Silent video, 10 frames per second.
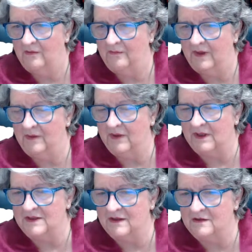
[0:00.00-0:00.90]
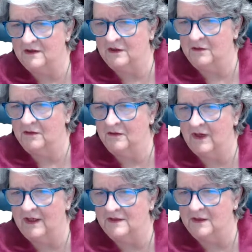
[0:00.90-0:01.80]
Many blessings to you,
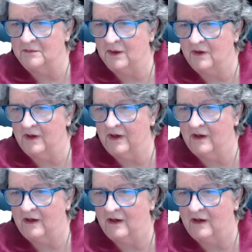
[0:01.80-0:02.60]
Casey Murray.